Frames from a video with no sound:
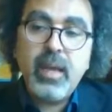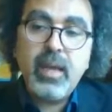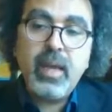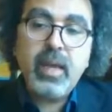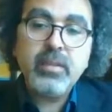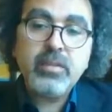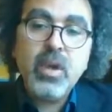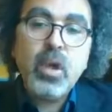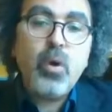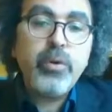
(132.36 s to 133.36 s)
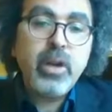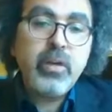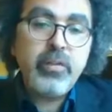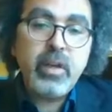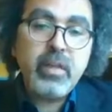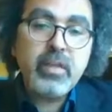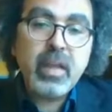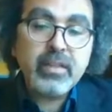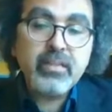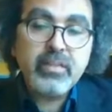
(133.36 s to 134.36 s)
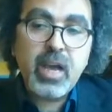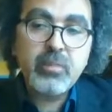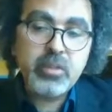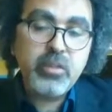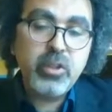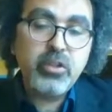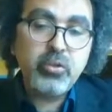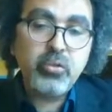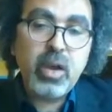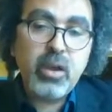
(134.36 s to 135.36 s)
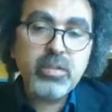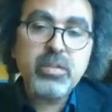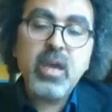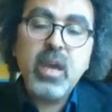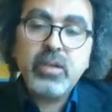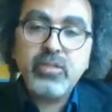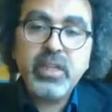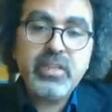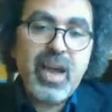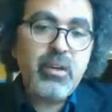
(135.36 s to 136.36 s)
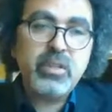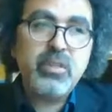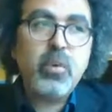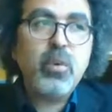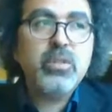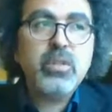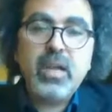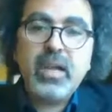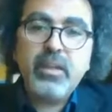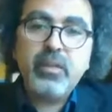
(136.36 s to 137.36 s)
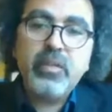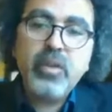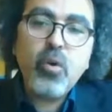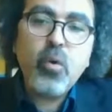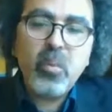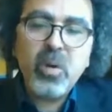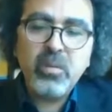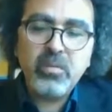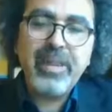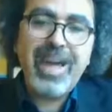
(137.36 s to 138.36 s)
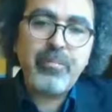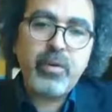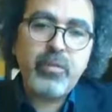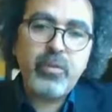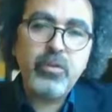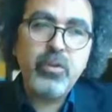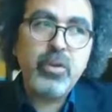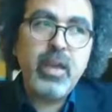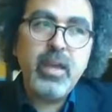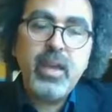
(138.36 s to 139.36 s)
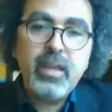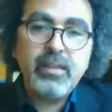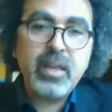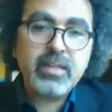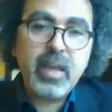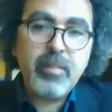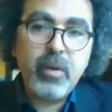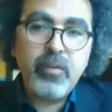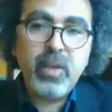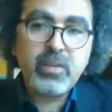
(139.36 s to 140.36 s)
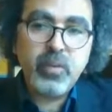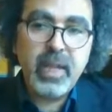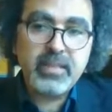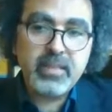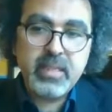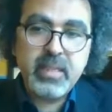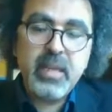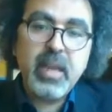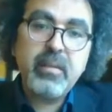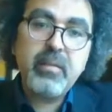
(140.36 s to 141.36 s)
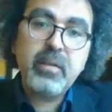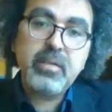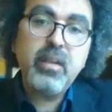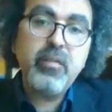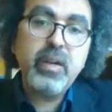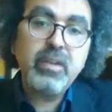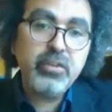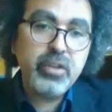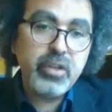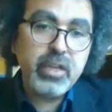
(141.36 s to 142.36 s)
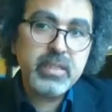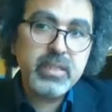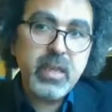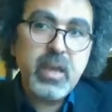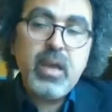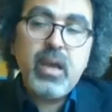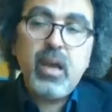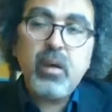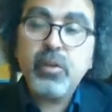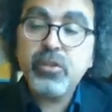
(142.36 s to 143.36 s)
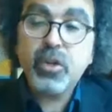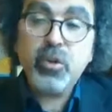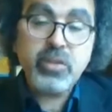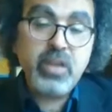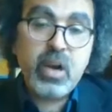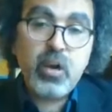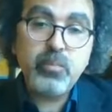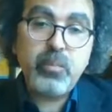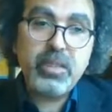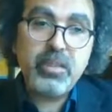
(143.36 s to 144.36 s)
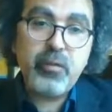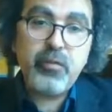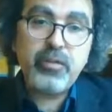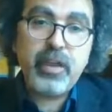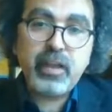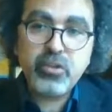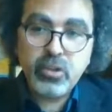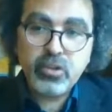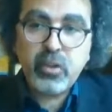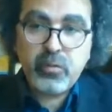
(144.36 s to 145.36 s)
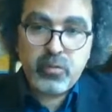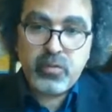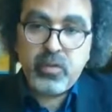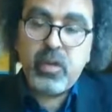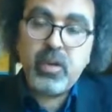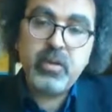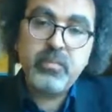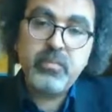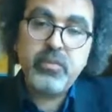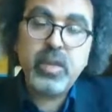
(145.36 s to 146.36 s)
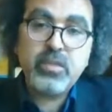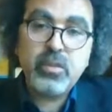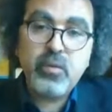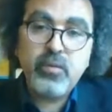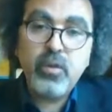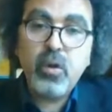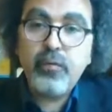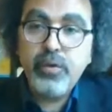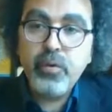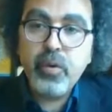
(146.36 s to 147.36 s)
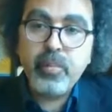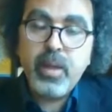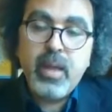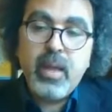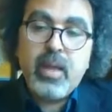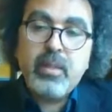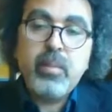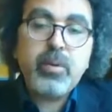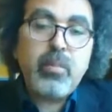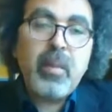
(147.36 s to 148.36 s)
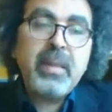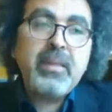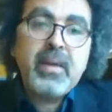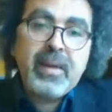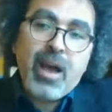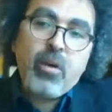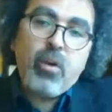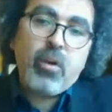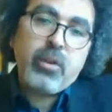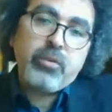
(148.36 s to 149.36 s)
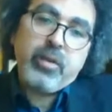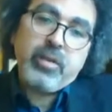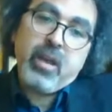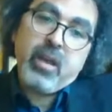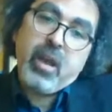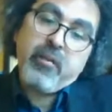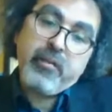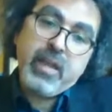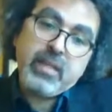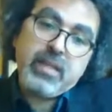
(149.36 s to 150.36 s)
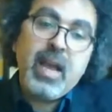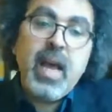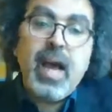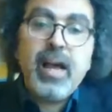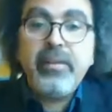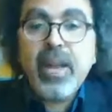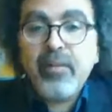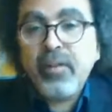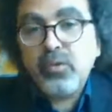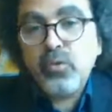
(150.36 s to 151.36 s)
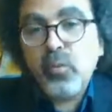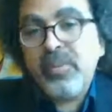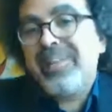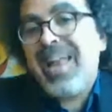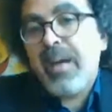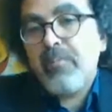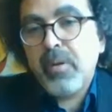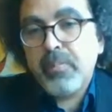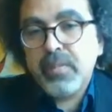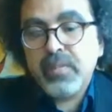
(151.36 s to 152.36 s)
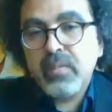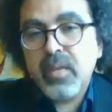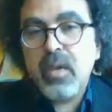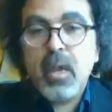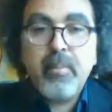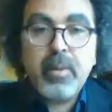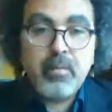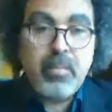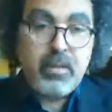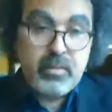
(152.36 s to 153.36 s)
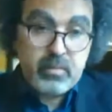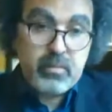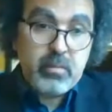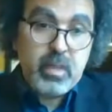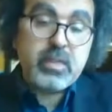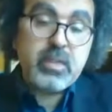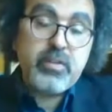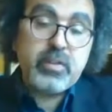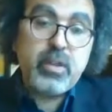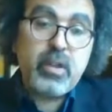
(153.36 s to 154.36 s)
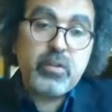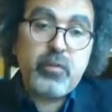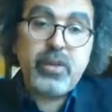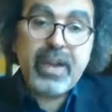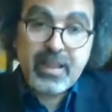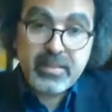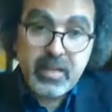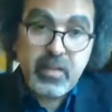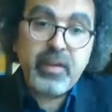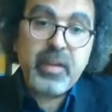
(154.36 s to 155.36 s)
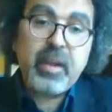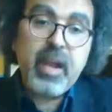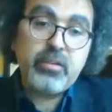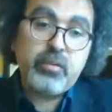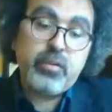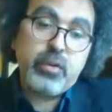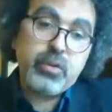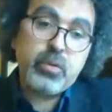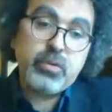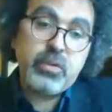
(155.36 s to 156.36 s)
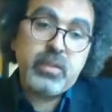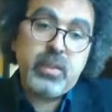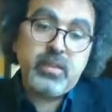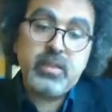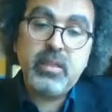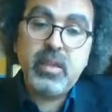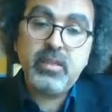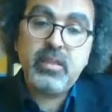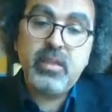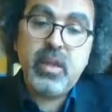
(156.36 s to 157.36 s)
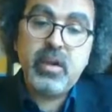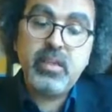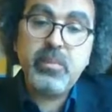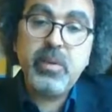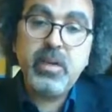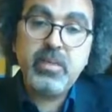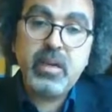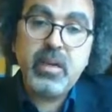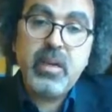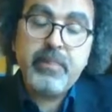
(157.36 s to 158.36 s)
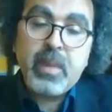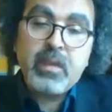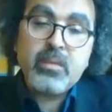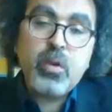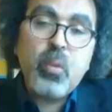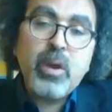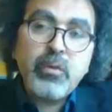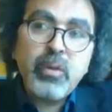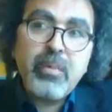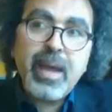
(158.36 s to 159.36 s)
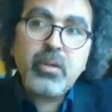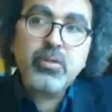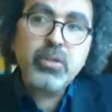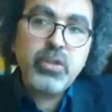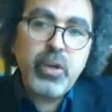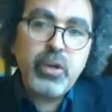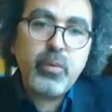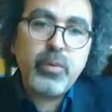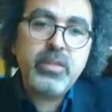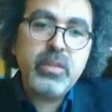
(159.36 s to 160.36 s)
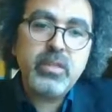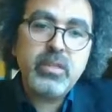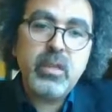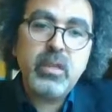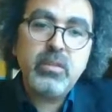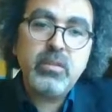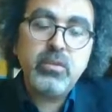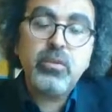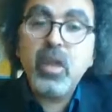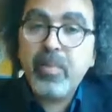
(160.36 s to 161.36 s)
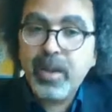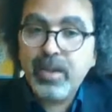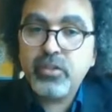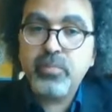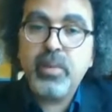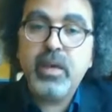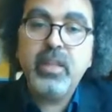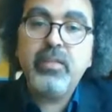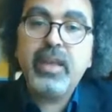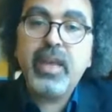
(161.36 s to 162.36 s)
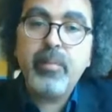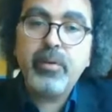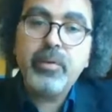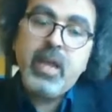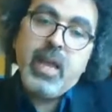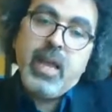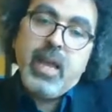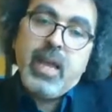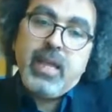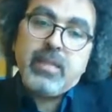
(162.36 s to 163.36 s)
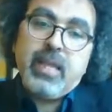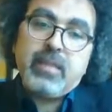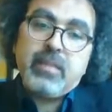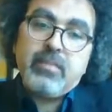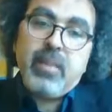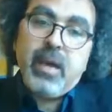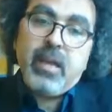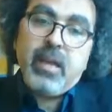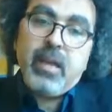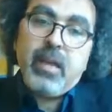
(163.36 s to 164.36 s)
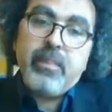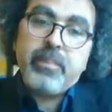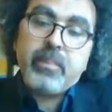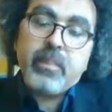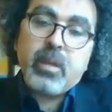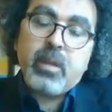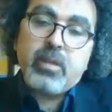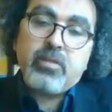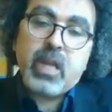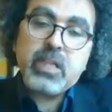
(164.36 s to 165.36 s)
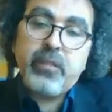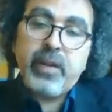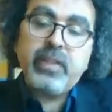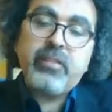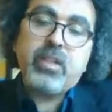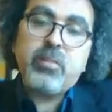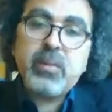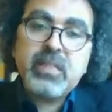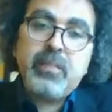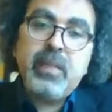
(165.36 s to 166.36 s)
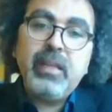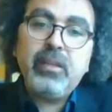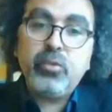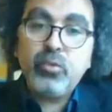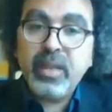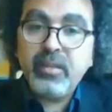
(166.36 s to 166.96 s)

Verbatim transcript: uh, and on over, at that time, especially in the 2000s, 3,000 was a kind of the normal number for the UK. In the last couple of years, we had seen a significant decrease, uh, which goes in a completely different direction than uh, the rest of, of Europe. The problem that now local authorities are facing are nothing to do with the number per se, but, but is a result of the significant cut of the resources and that they are experiencing. So one of the, my concern with this uh, today pledge by David Cameron is that by um, transferring the responsibility to